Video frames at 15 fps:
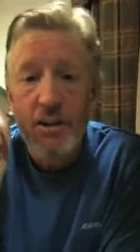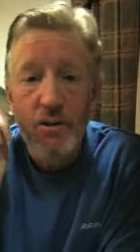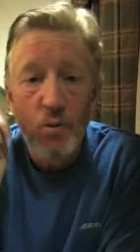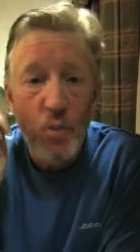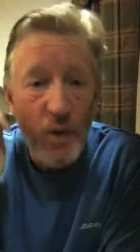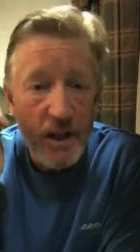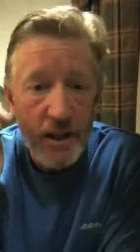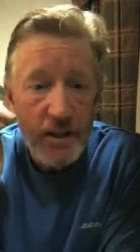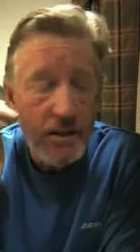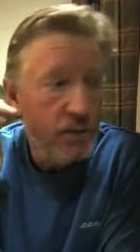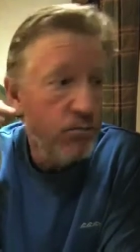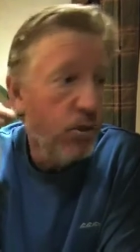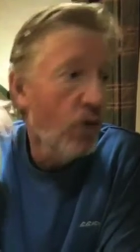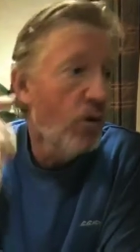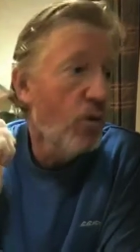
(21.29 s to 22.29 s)
Wind is
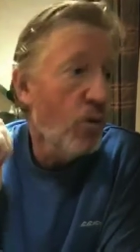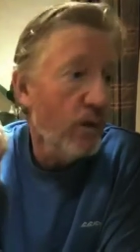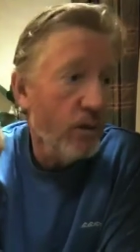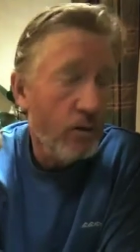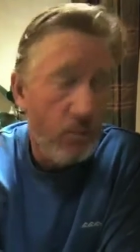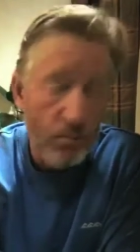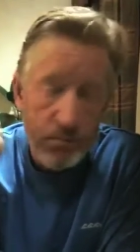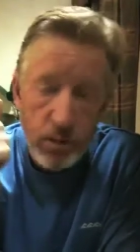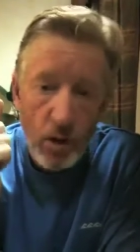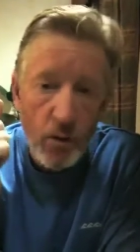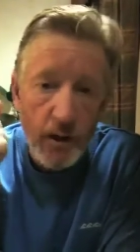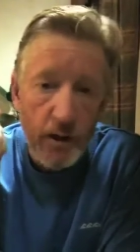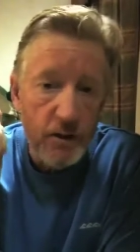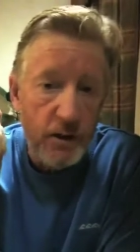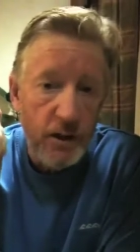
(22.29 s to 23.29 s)
blowing,
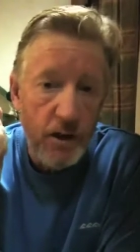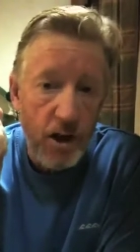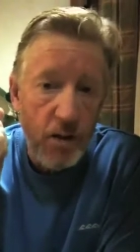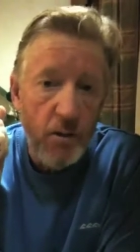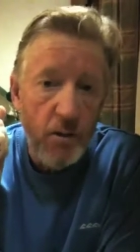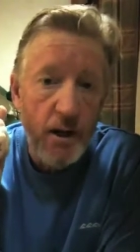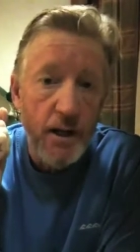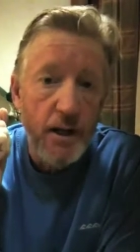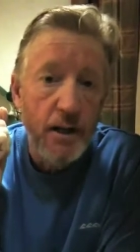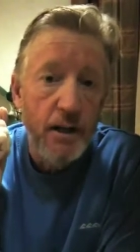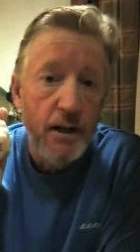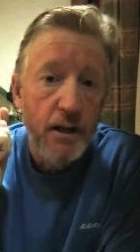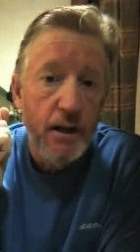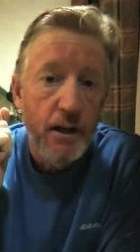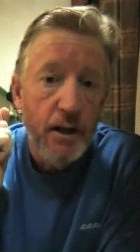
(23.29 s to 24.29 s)
blowing out there already,
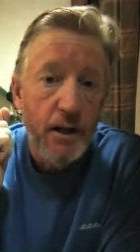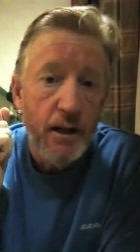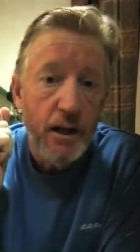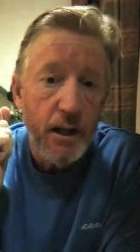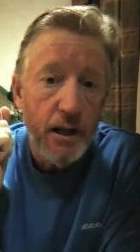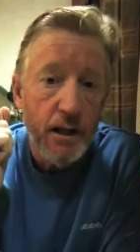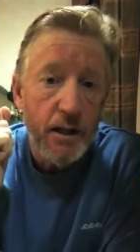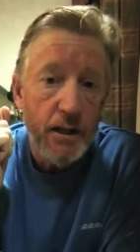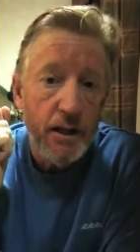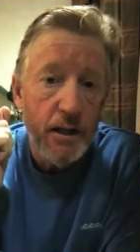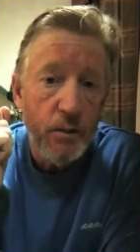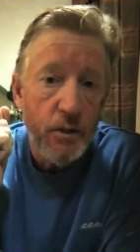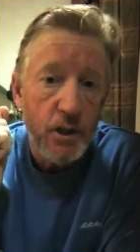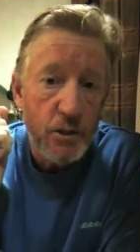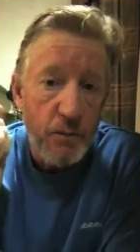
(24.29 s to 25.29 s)
and uh,
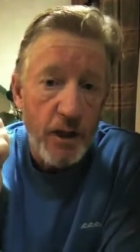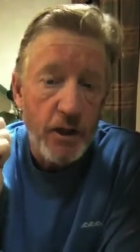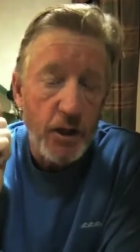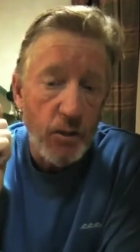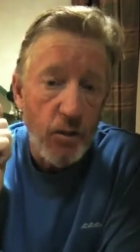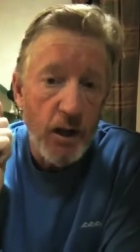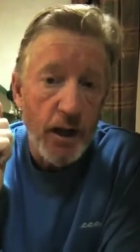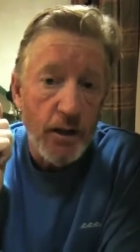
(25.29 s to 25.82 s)
we're expecting rain.